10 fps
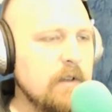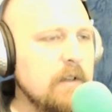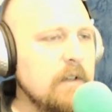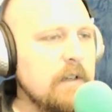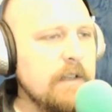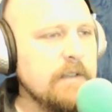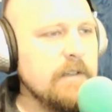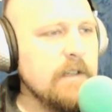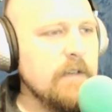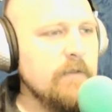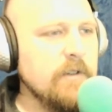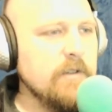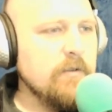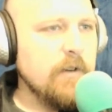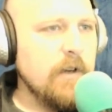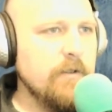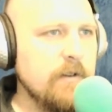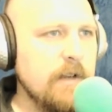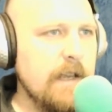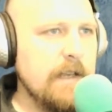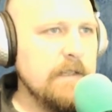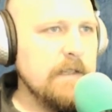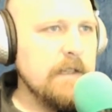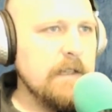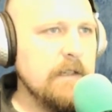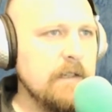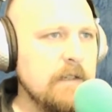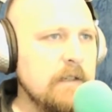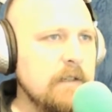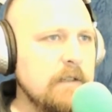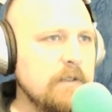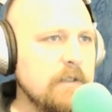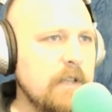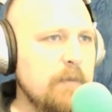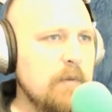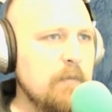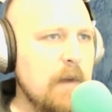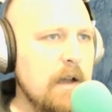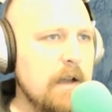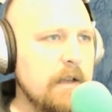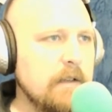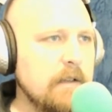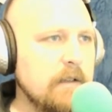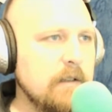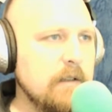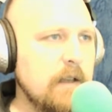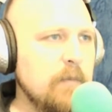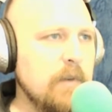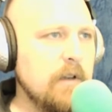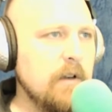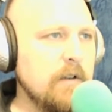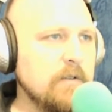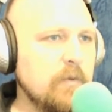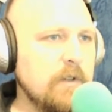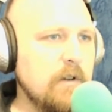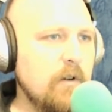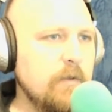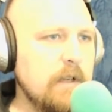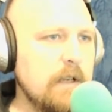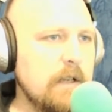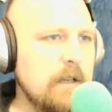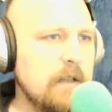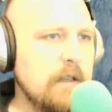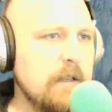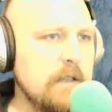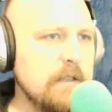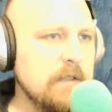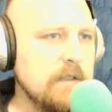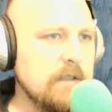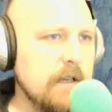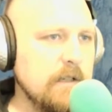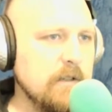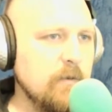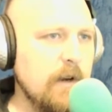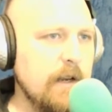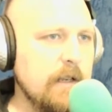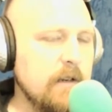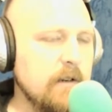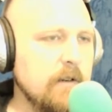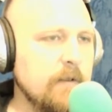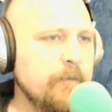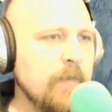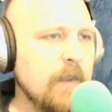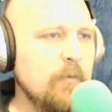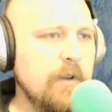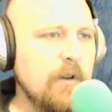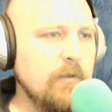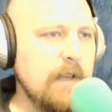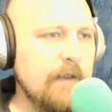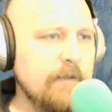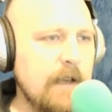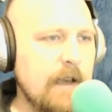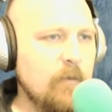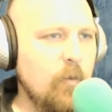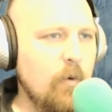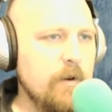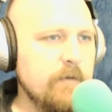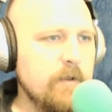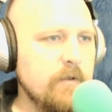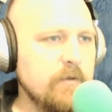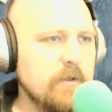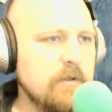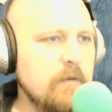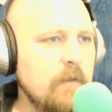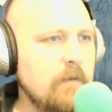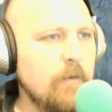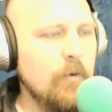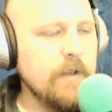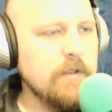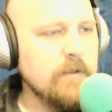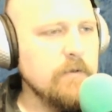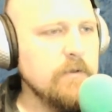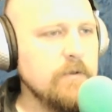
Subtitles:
and that's going to give us 318. Just keep in mind that because we don't need this section right here, we only have to add one of those 42s.